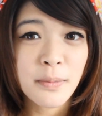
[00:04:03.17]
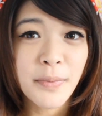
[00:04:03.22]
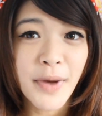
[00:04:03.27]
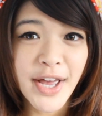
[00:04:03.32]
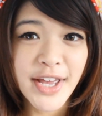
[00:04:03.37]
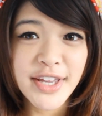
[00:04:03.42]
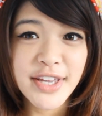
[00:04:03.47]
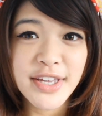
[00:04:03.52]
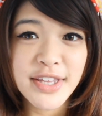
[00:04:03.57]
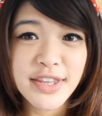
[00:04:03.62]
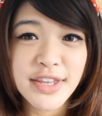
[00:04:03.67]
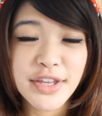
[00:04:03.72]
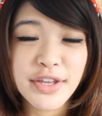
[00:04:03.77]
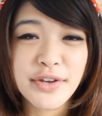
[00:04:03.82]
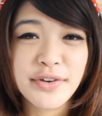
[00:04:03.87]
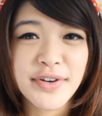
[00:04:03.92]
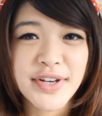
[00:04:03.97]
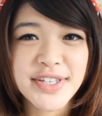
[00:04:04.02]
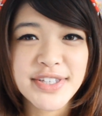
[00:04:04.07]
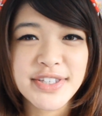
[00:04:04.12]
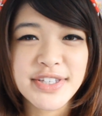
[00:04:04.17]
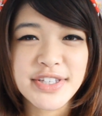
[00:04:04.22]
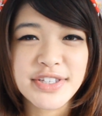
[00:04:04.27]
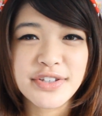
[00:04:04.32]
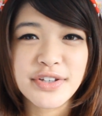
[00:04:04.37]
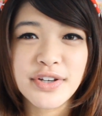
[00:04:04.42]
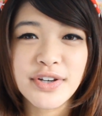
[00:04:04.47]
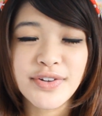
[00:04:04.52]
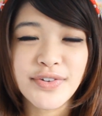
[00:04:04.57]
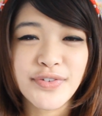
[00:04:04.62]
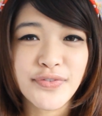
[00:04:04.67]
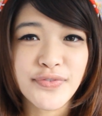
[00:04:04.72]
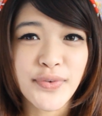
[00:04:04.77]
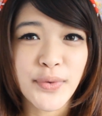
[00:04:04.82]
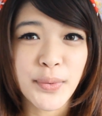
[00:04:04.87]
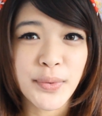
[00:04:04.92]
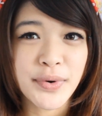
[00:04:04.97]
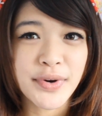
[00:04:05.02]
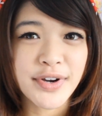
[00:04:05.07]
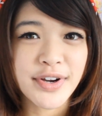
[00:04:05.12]
Buying in the US is good
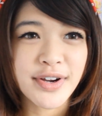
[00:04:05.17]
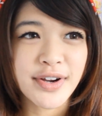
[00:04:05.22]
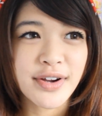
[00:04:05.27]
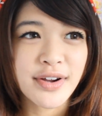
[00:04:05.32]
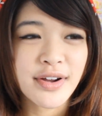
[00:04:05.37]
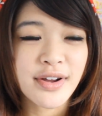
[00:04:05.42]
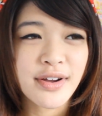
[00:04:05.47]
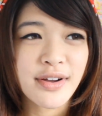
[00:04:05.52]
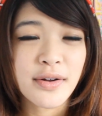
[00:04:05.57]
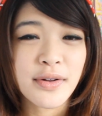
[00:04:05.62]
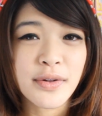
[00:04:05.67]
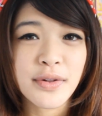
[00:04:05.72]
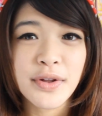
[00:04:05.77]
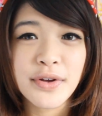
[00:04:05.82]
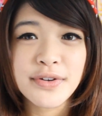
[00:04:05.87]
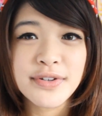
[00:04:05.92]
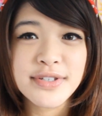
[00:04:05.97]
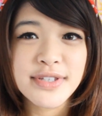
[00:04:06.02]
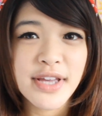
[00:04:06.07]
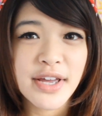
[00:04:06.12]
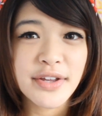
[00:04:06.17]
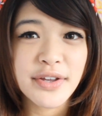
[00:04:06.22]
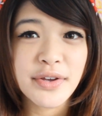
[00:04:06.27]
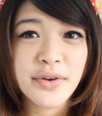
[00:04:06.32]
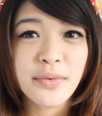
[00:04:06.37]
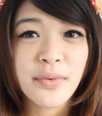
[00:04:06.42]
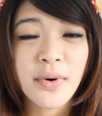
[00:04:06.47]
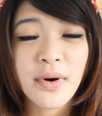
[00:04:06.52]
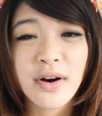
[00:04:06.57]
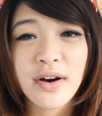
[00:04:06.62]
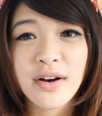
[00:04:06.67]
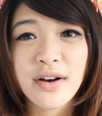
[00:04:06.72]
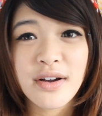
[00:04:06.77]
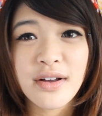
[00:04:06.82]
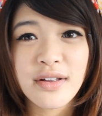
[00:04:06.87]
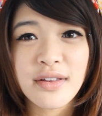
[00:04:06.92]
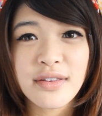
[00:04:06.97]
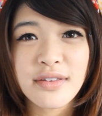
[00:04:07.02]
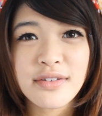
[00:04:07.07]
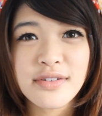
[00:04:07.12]
for clothes that you
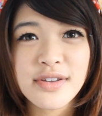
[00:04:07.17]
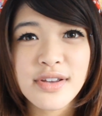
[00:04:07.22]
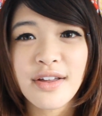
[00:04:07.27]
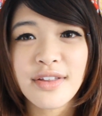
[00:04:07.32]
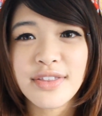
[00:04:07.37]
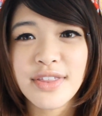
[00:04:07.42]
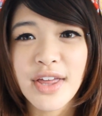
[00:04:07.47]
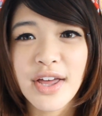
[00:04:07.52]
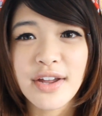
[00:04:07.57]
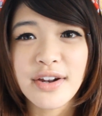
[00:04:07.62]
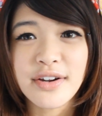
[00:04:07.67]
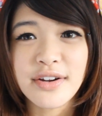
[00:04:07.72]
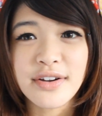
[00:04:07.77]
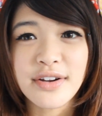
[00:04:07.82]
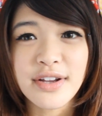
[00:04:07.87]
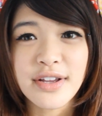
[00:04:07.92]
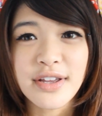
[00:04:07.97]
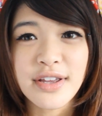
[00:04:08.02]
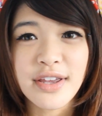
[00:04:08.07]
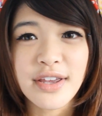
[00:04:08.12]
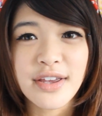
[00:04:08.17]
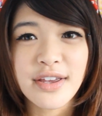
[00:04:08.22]
want that are